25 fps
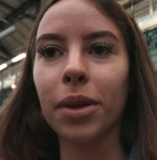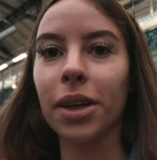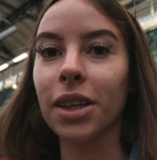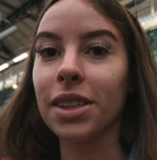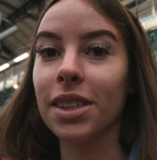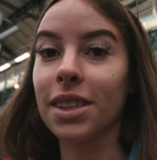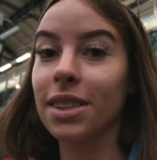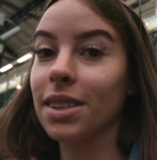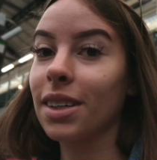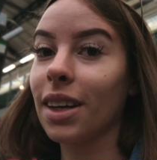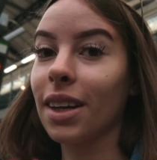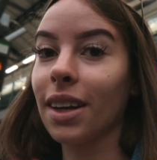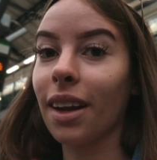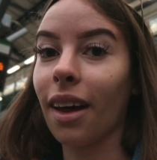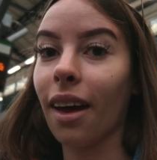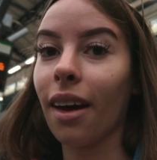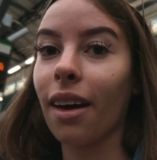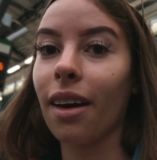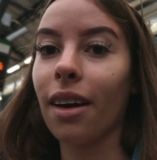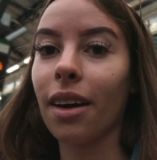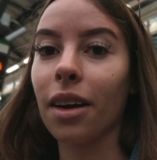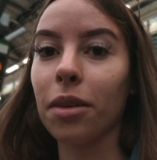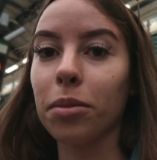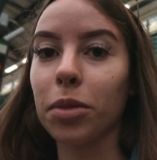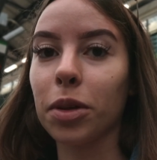because it's
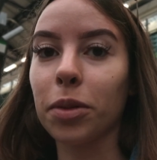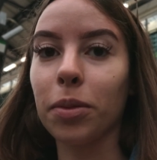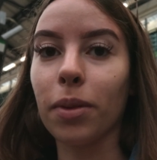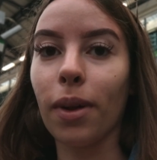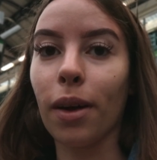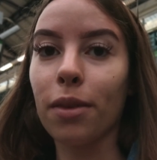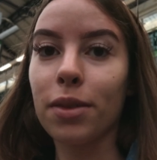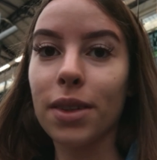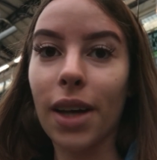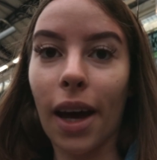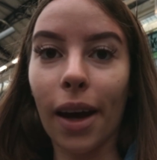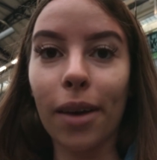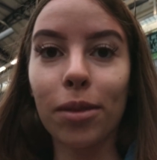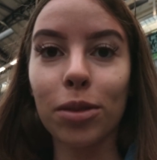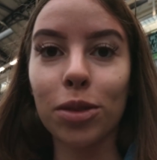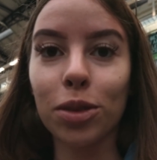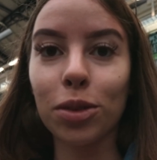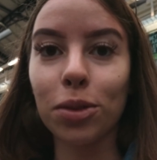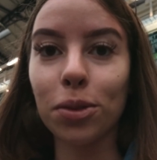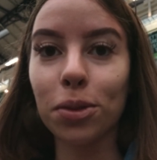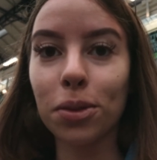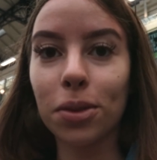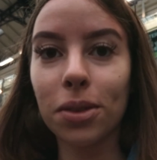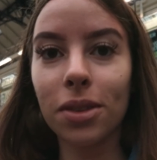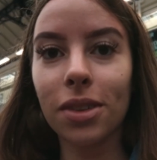Sunday and people have time
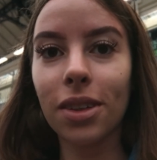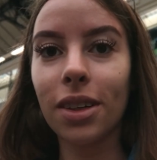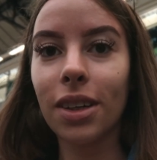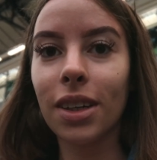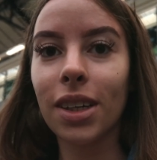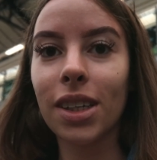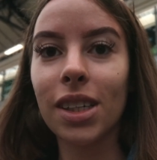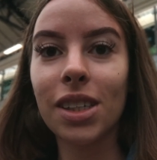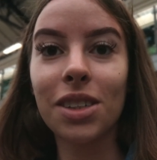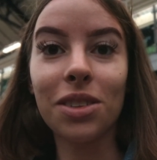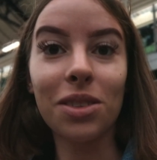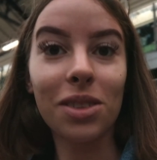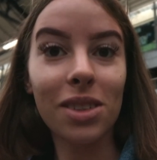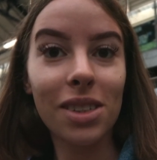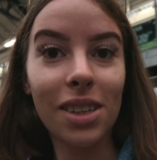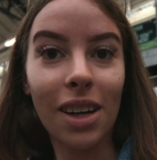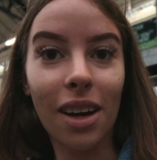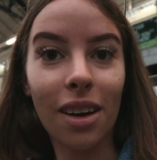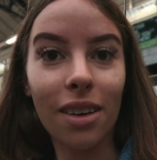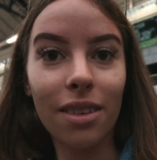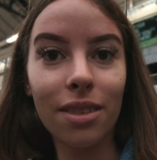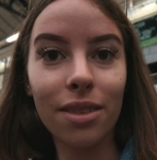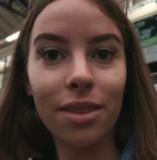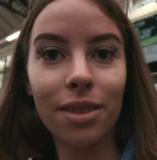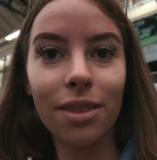to do
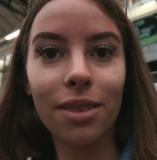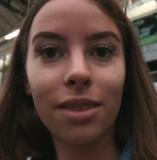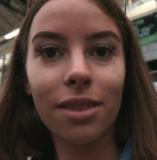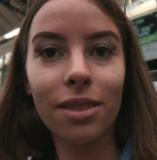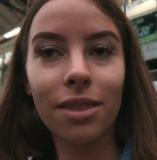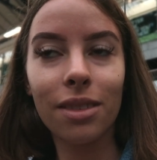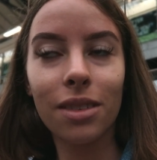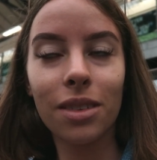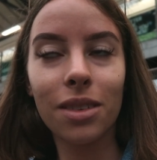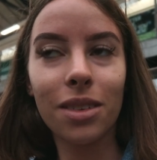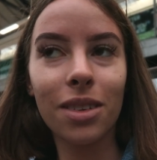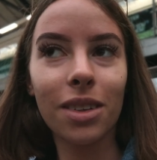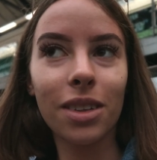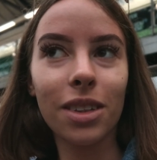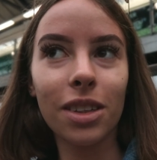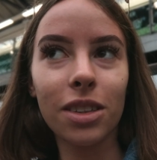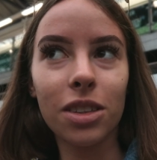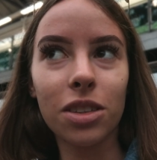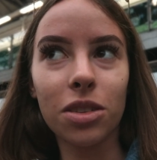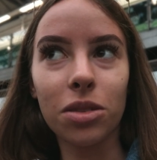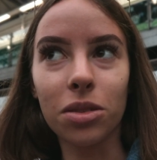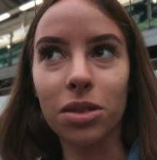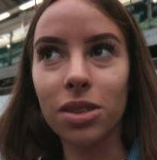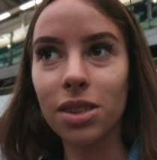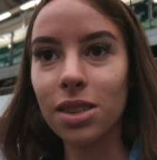stuff,
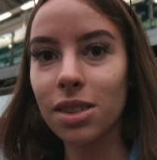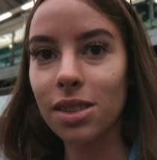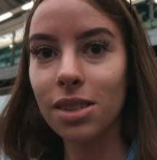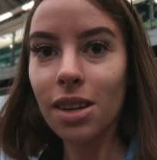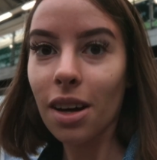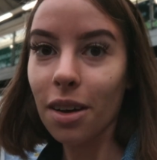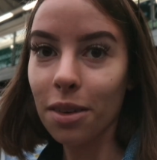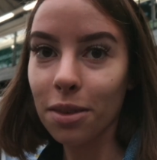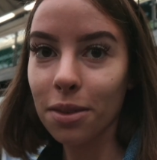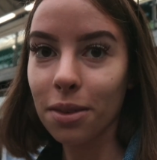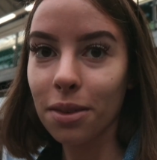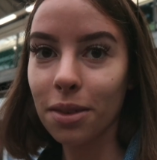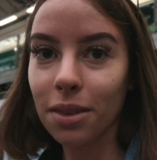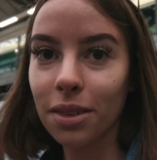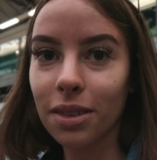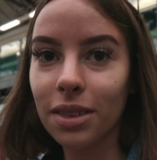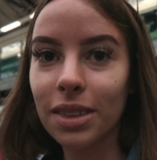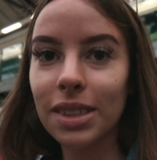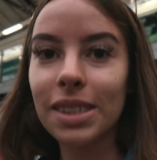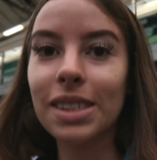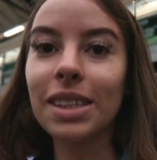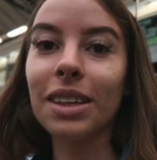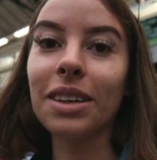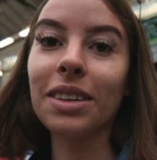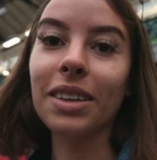tourist stuff.
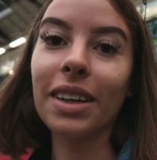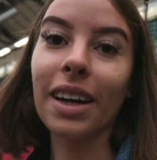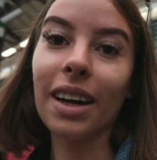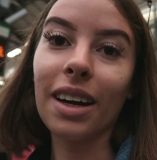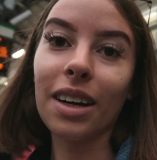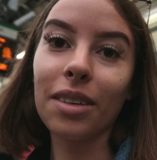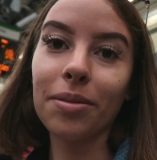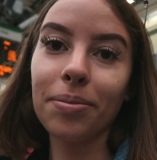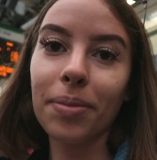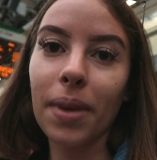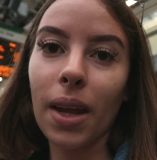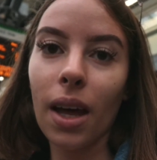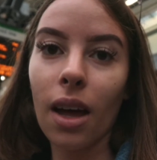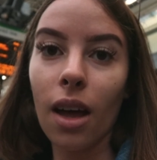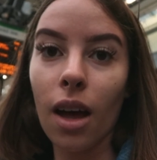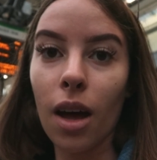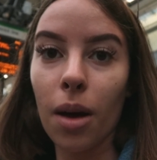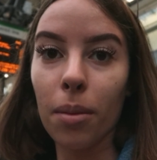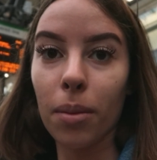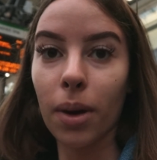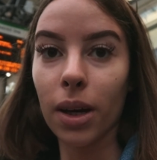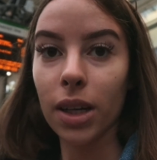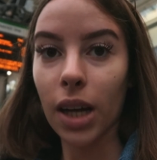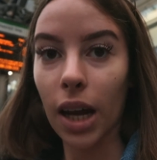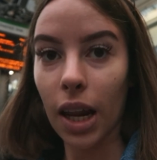So yeah,
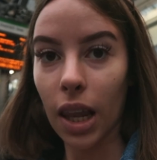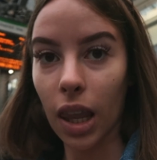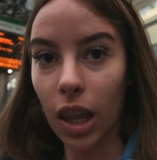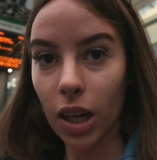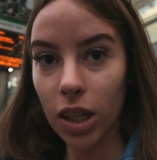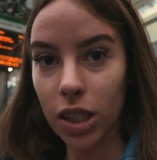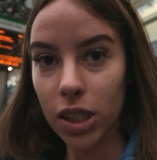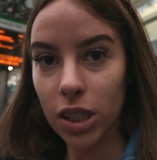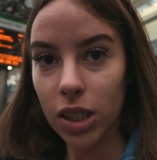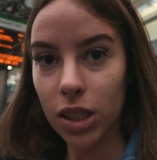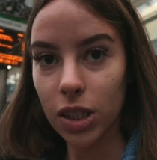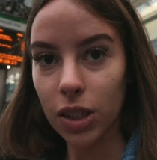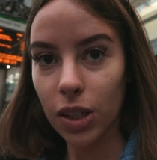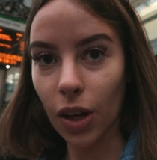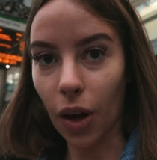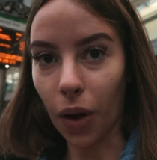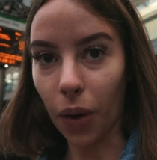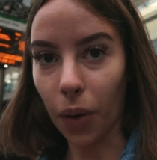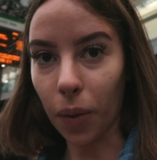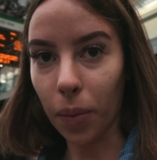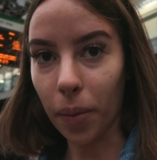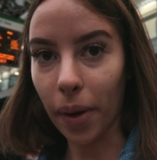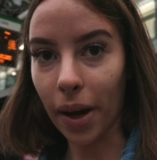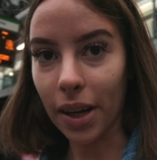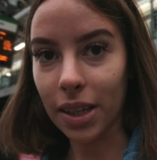but I look so
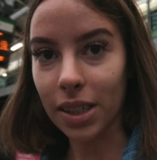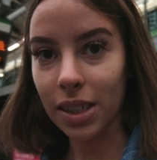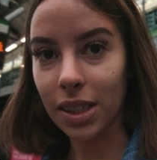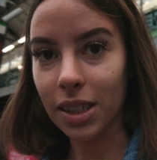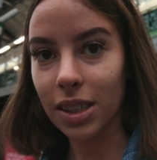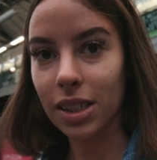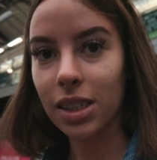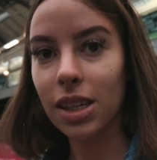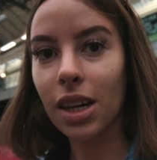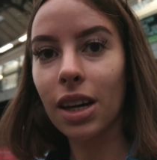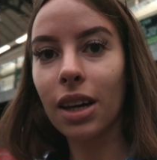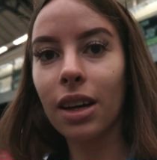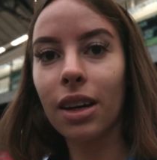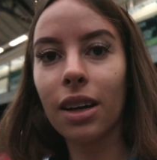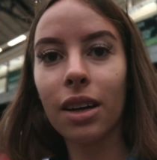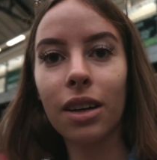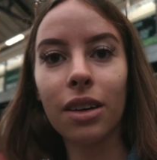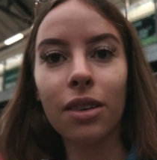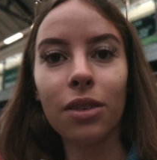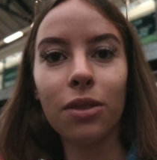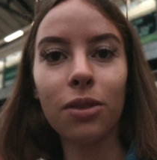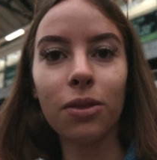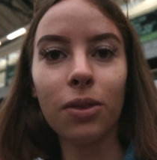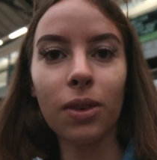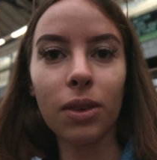bad
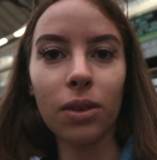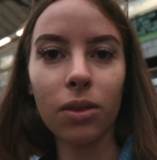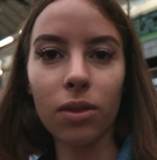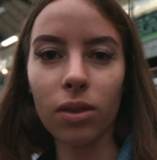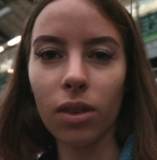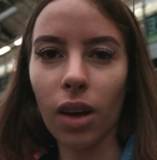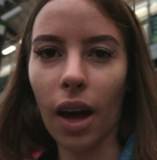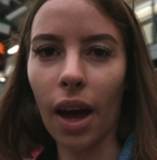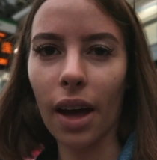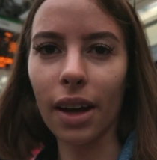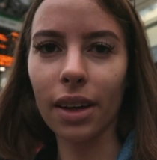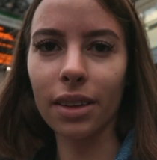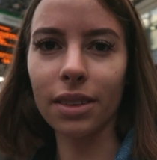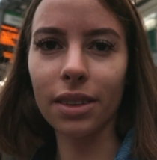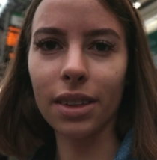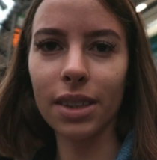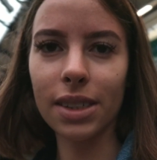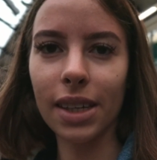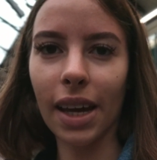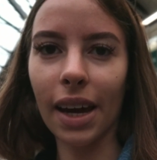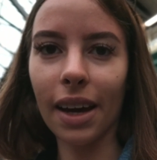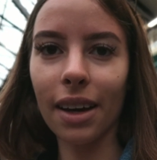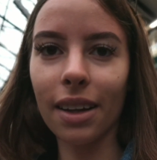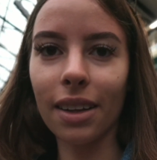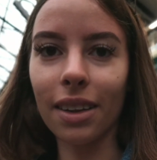in
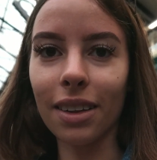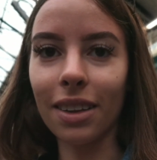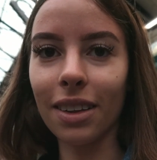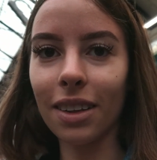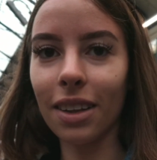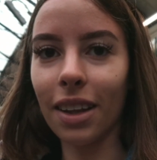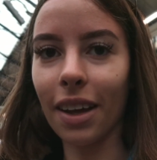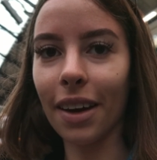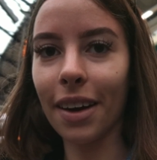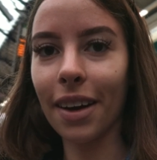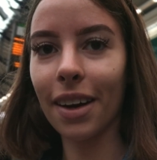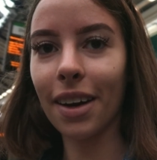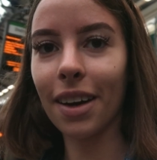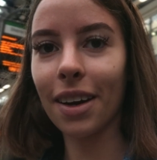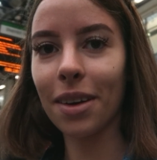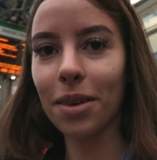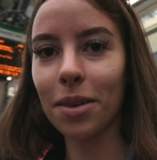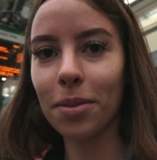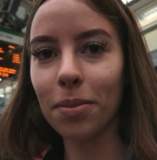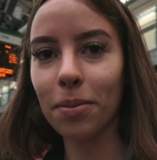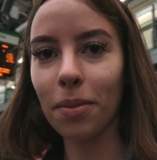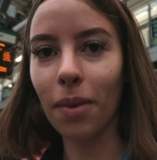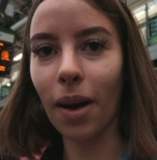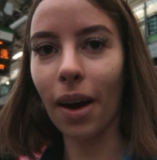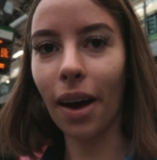this ankle, like
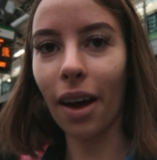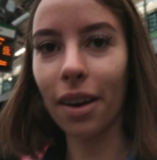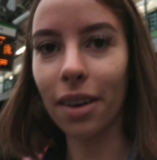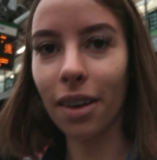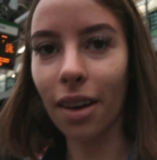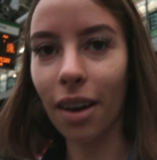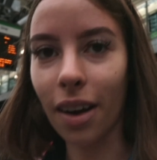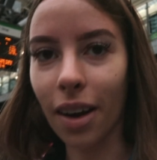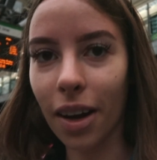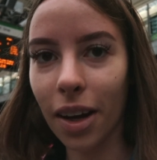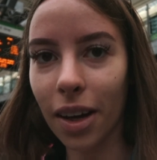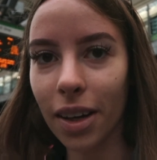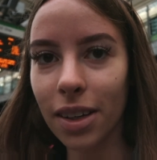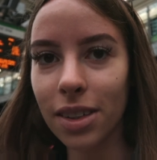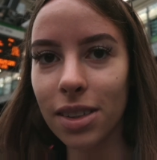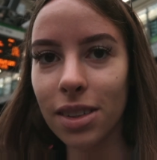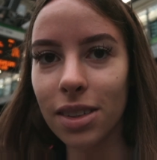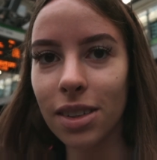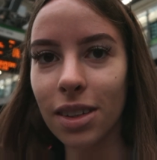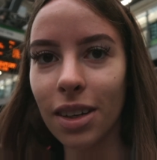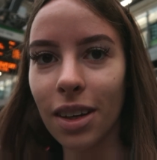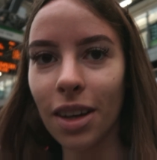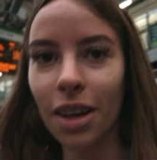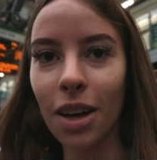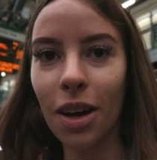my under
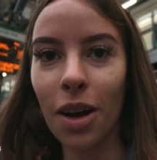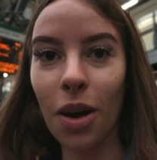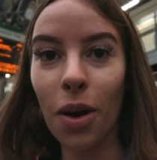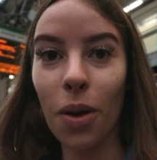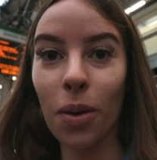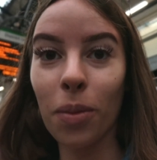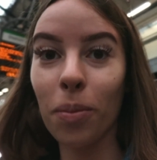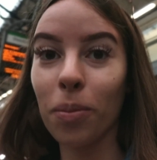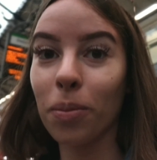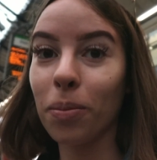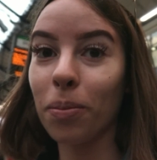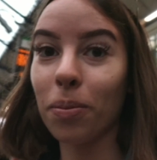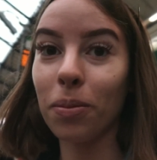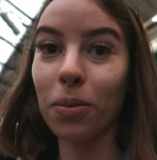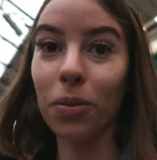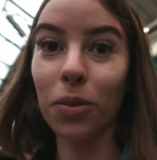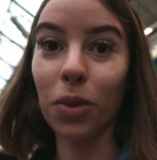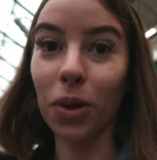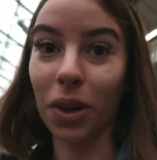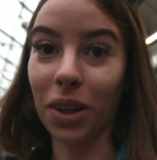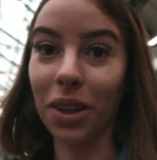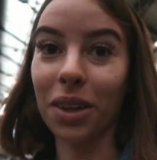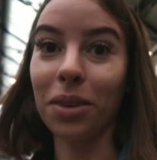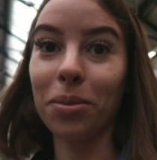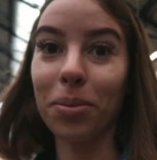eyes.
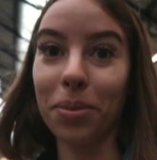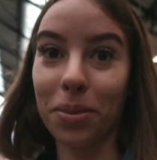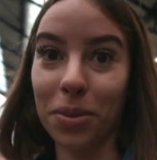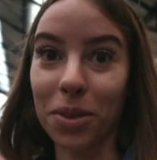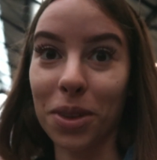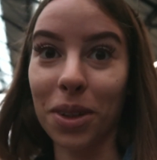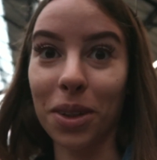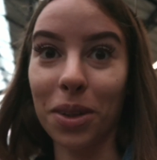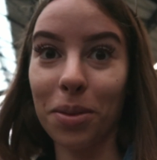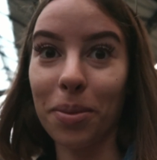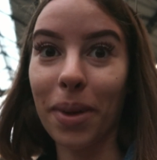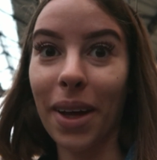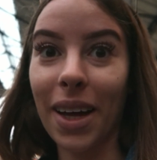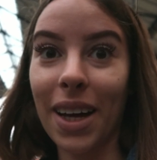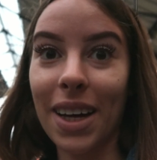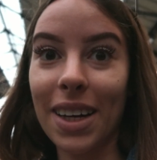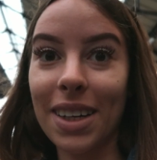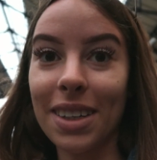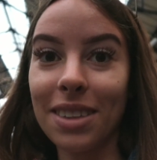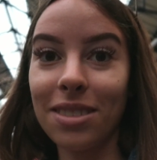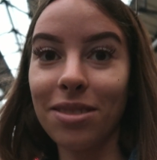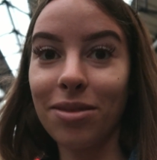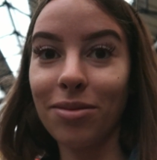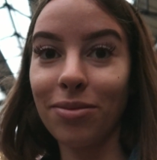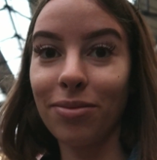Really, really
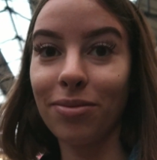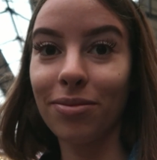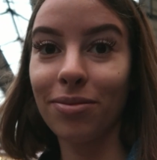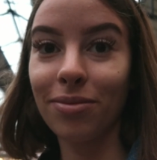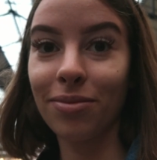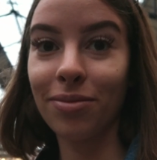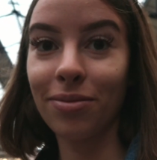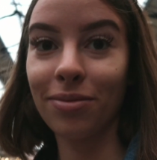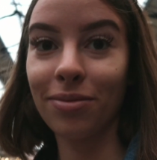bad.